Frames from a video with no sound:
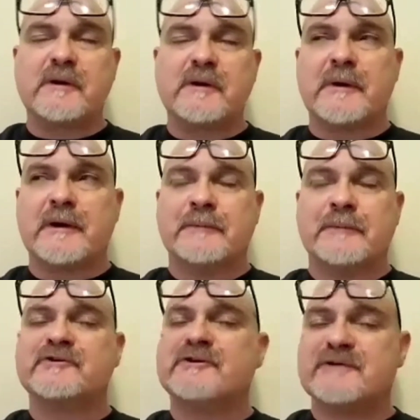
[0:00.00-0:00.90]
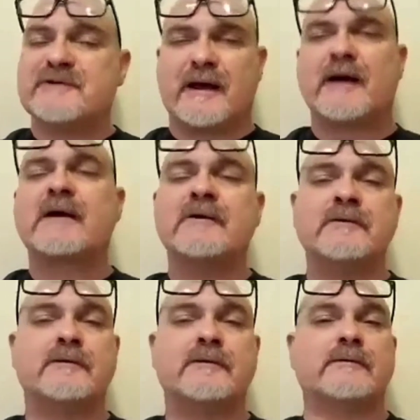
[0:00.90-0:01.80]
she looked up at me and she said,
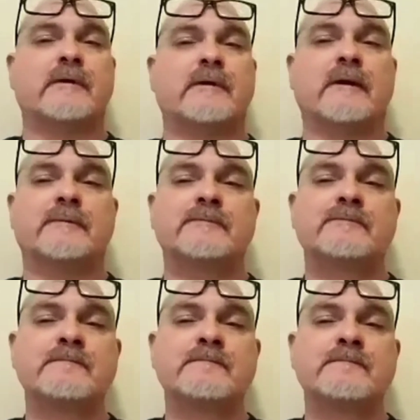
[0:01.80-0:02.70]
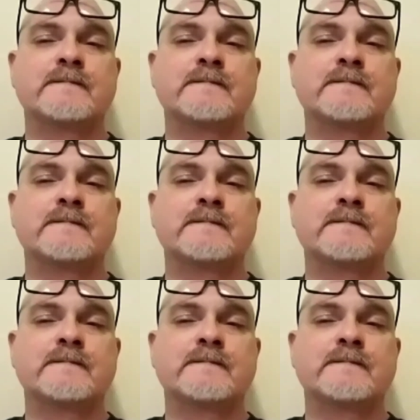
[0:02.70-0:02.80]
how can you do that?